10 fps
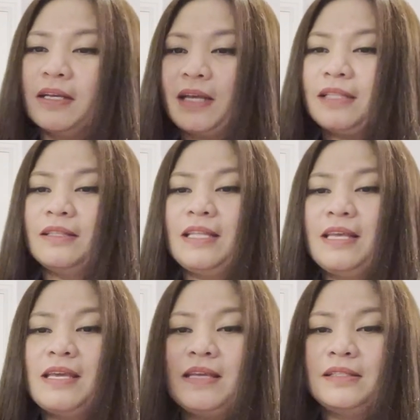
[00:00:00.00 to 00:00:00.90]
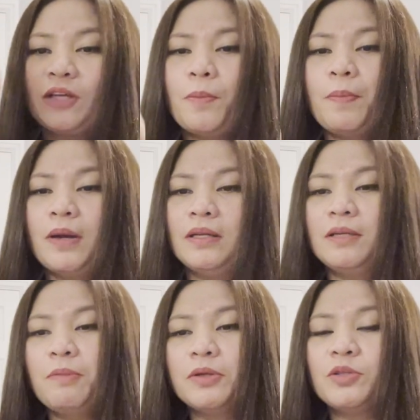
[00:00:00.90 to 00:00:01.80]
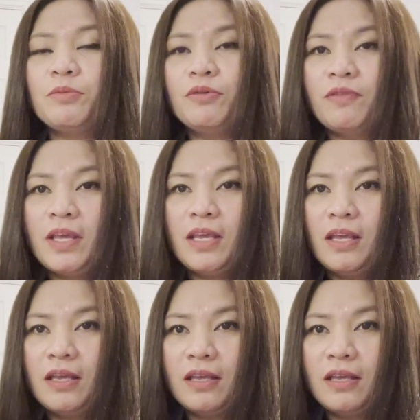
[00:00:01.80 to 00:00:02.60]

cut the top and the bottom of the